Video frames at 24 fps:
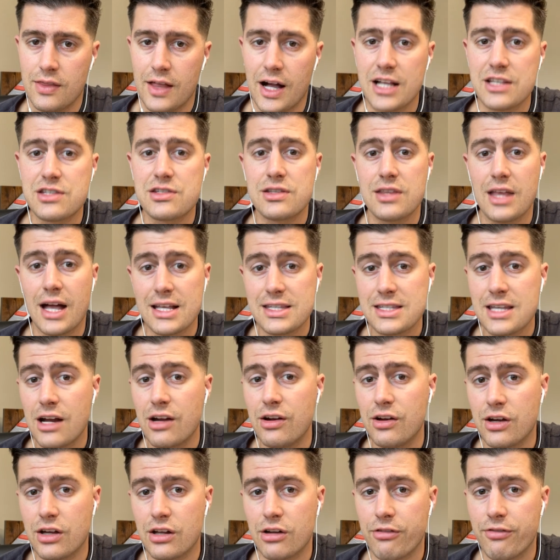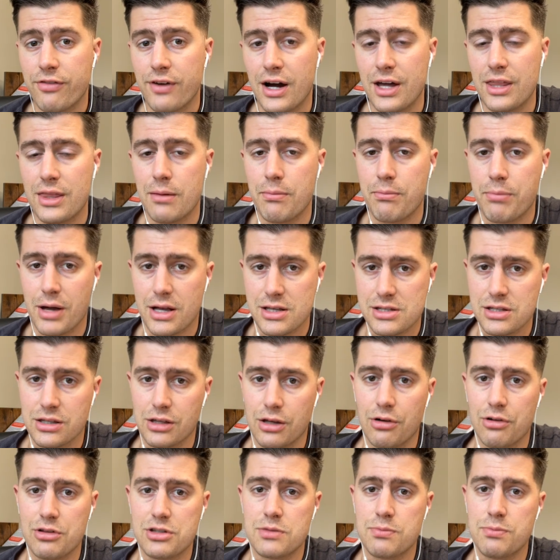That's that's how you're going to find the best
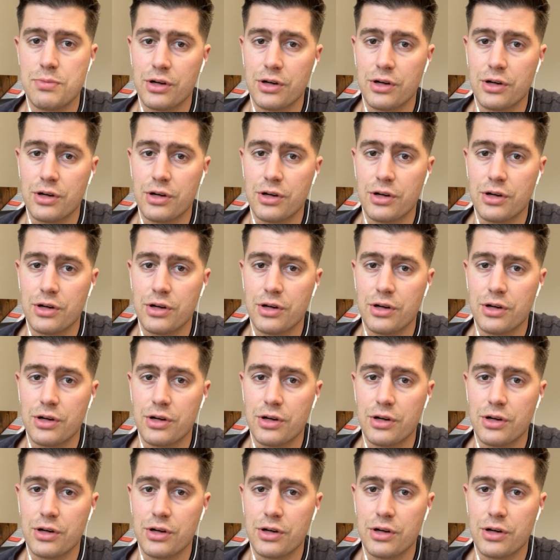loads.